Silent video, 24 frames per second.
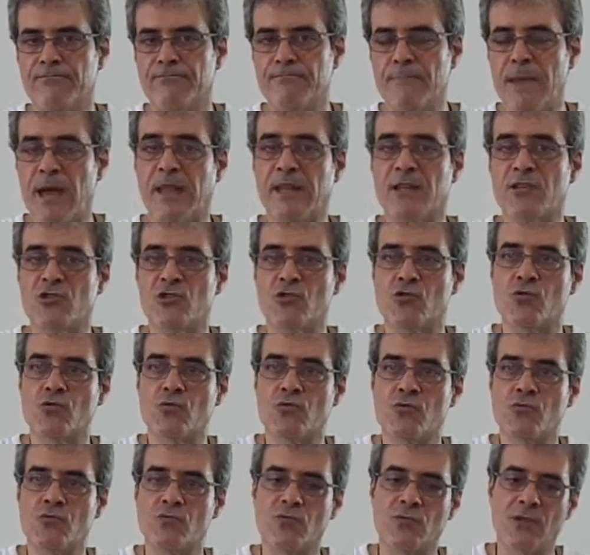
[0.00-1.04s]
managed to
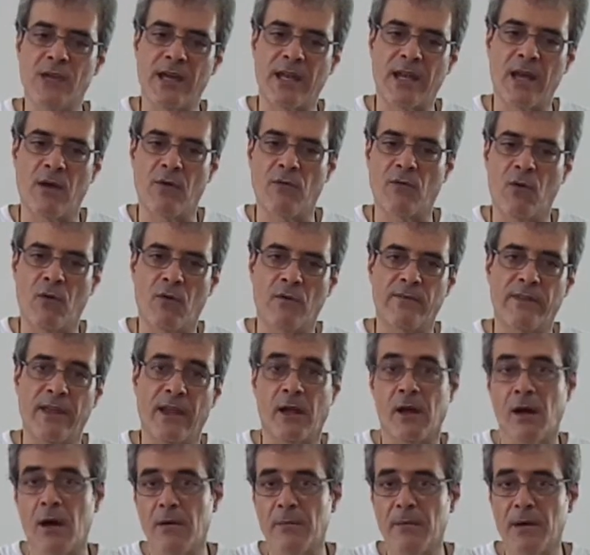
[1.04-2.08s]
get out of the
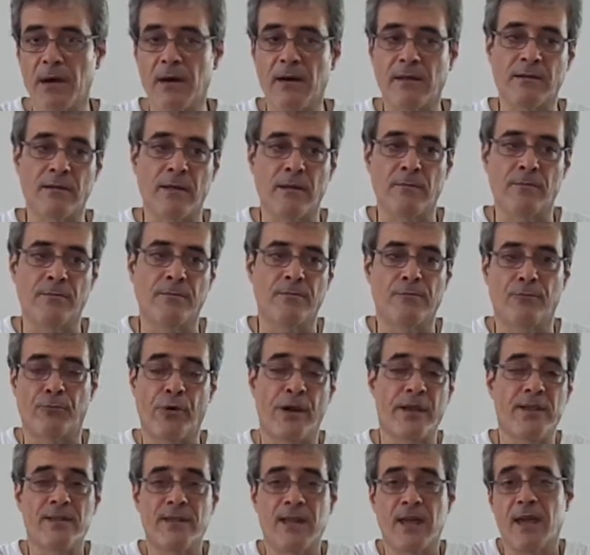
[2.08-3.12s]
coma and
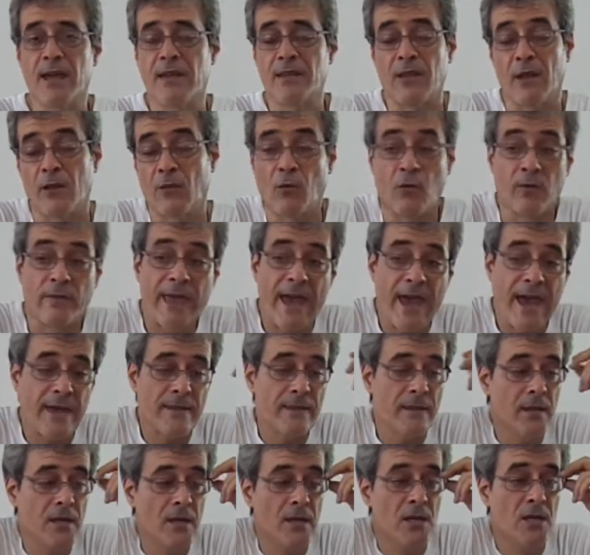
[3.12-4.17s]
brain dead and all
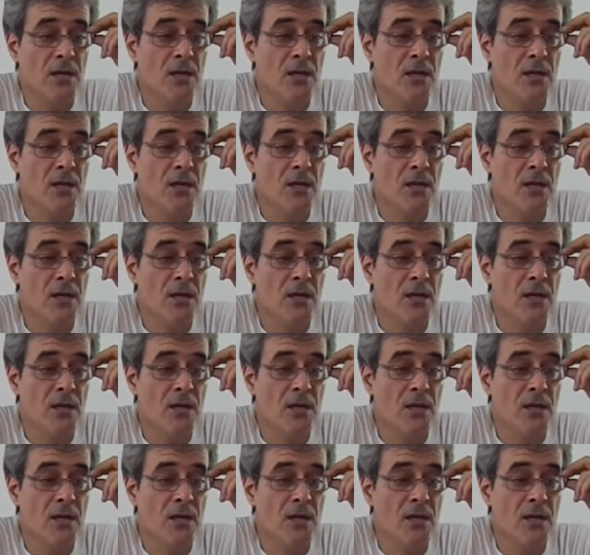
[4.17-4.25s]
that.